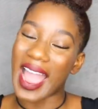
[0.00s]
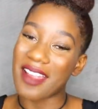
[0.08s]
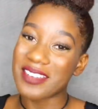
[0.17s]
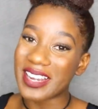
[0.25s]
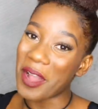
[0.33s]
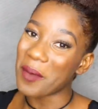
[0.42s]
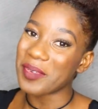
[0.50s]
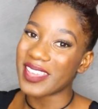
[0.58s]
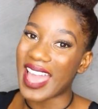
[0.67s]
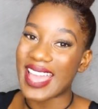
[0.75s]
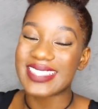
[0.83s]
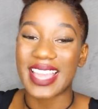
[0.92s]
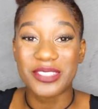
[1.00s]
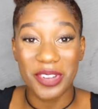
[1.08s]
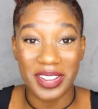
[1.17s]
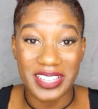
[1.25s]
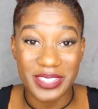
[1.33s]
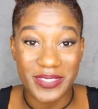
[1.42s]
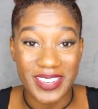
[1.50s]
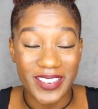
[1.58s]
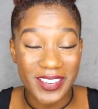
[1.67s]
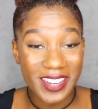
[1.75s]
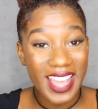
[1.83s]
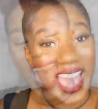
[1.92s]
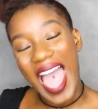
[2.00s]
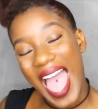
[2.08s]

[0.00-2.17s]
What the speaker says: I really hope you guys enjoyed this video,